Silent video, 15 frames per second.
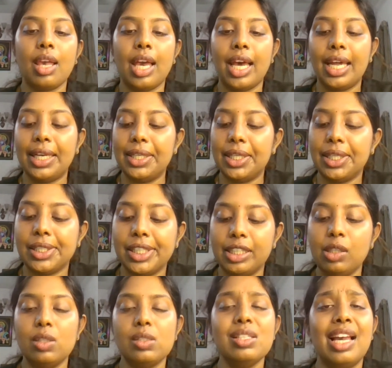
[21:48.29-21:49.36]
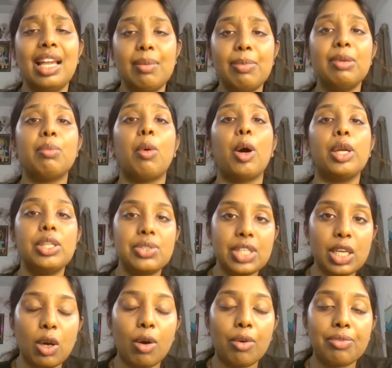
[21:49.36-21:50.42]
And it will also help in
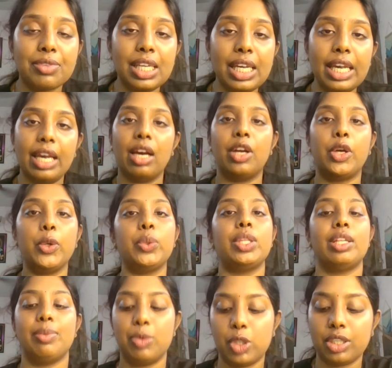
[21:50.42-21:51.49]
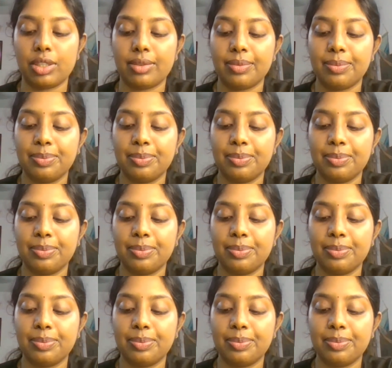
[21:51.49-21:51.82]
monitoring of the tooth eruption.